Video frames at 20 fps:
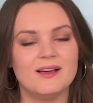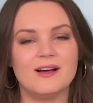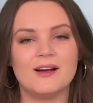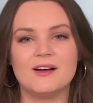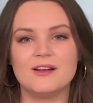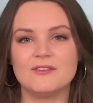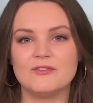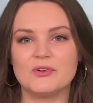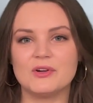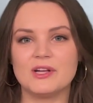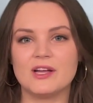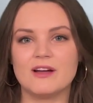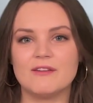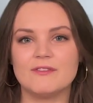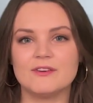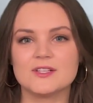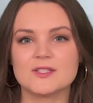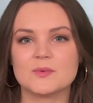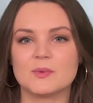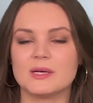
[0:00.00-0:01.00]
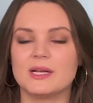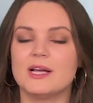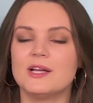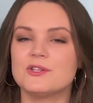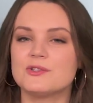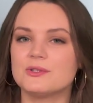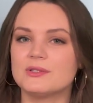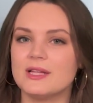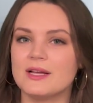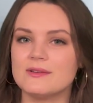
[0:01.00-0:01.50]
Envoy offers
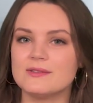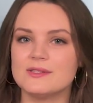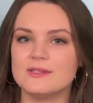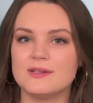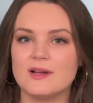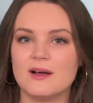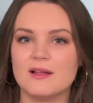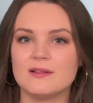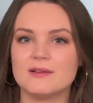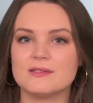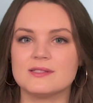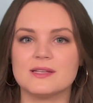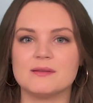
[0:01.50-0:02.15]
$100,000